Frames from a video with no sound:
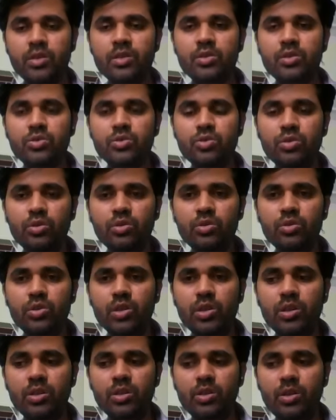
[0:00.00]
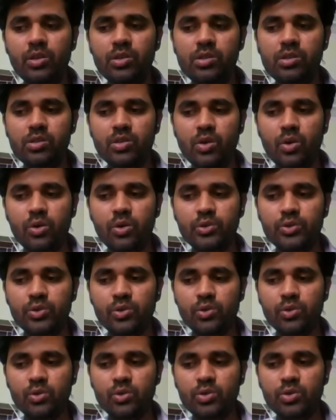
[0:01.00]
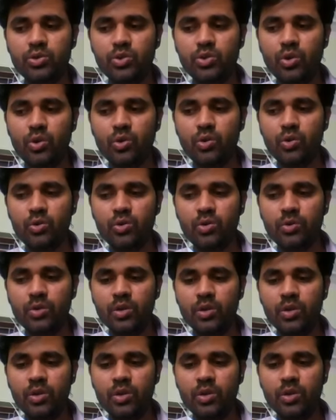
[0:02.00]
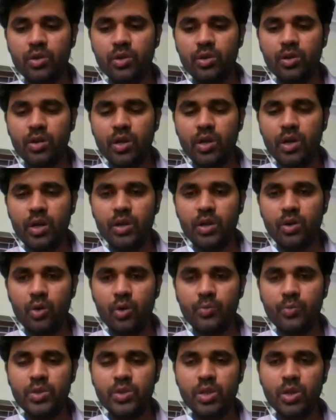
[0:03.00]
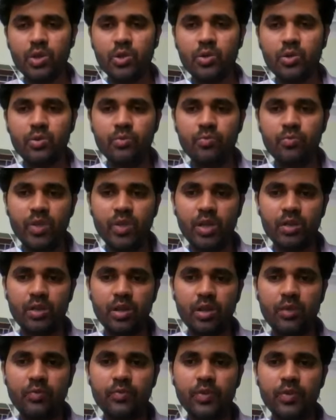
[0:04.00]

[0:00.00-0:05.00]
So it is also shown and observed that if